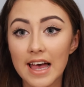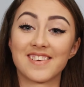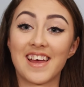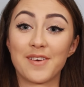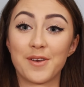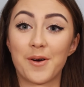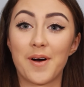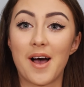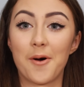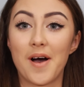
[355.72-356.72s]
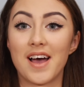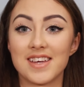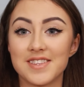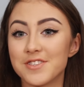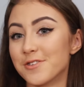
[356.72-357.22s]
So now you know how
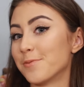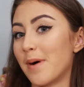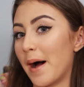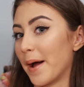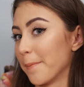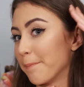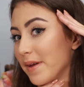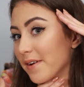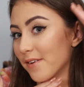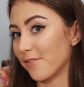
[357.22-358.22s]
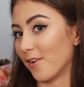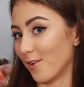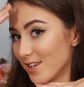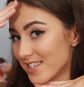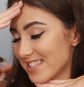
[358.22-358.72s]
I do my
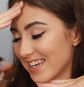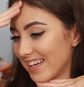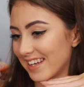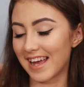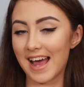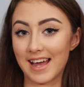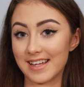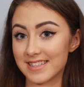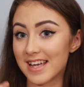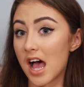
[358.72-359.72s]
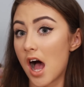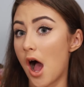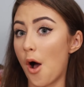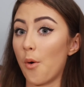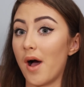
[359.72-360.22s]
beautiful skin and
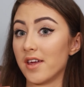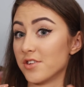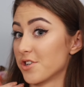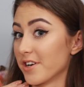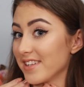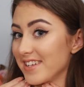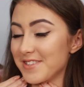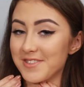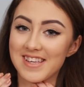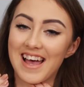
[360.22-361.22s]
how I journey to